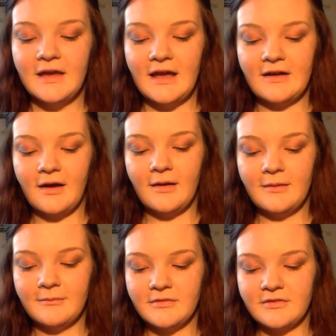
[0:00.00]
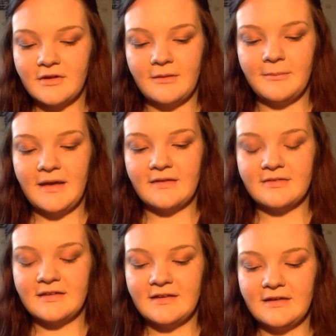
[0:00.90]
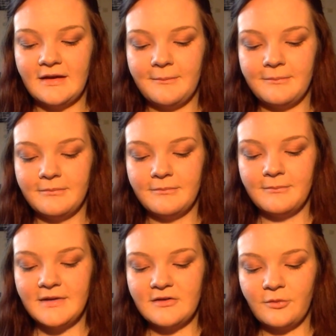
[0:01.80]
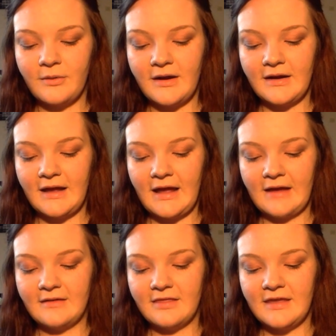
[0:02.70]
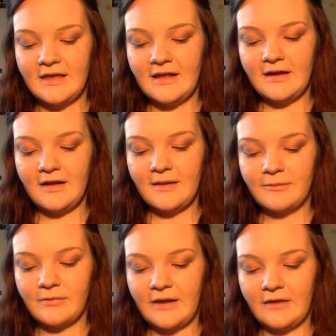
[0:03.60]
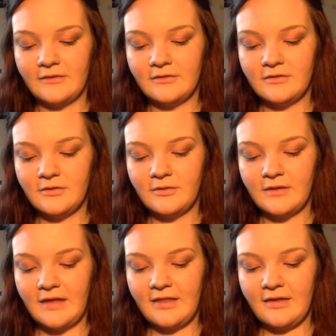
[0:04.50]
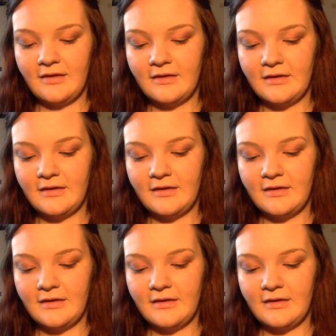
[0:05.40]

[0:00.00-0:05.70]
And I am just going to mix the middle one and the light brown together.